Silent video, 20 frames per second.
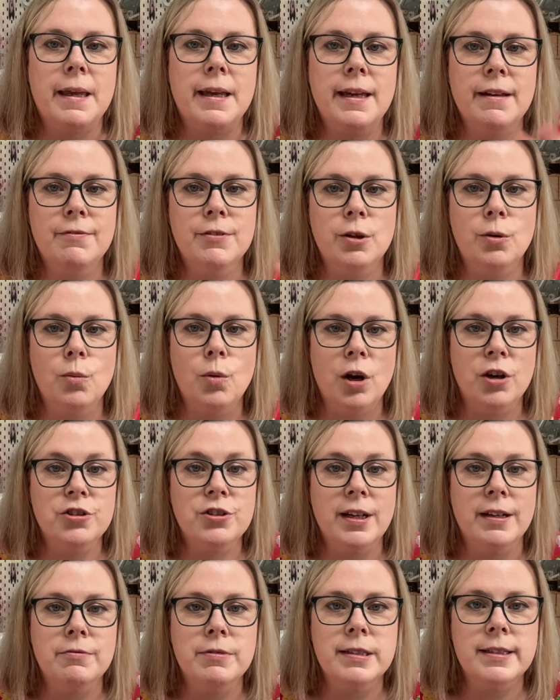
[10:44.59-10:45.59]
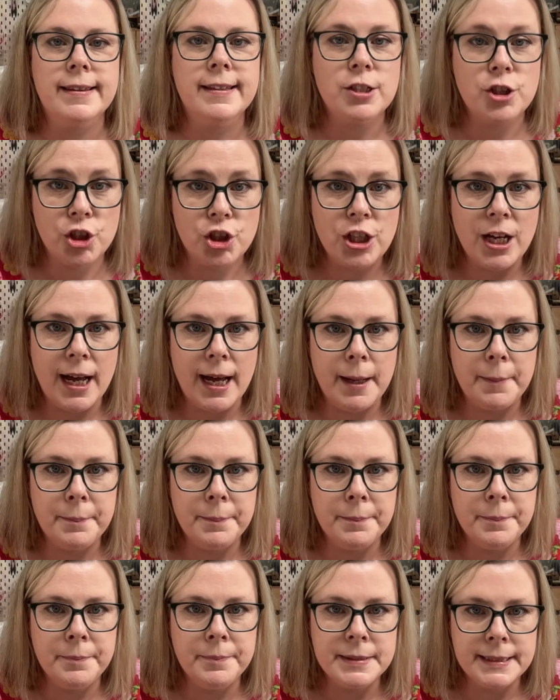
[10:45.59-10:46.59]
giving it a wash, getting rid of the
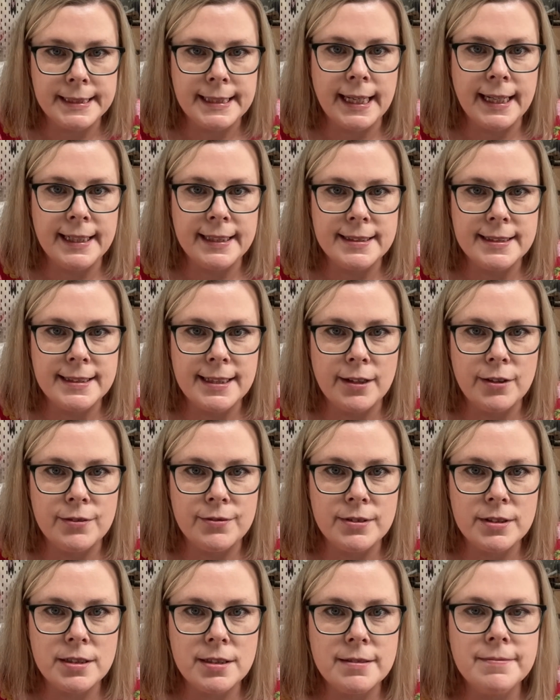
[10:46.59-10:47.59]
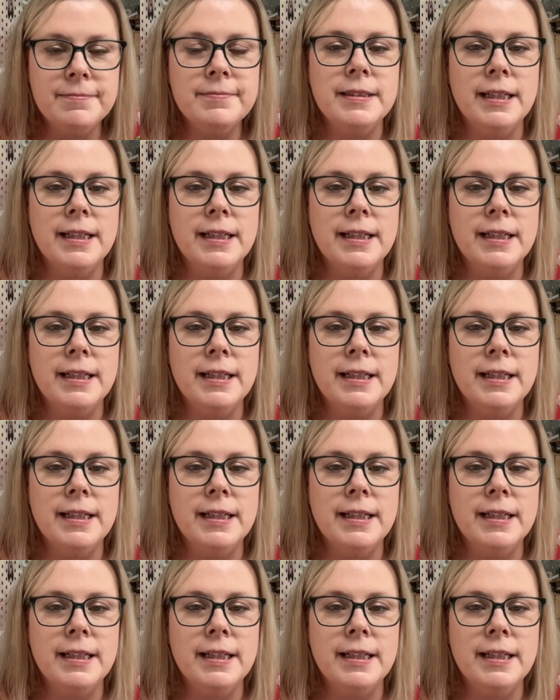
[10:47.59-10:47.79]
jam stains out of it.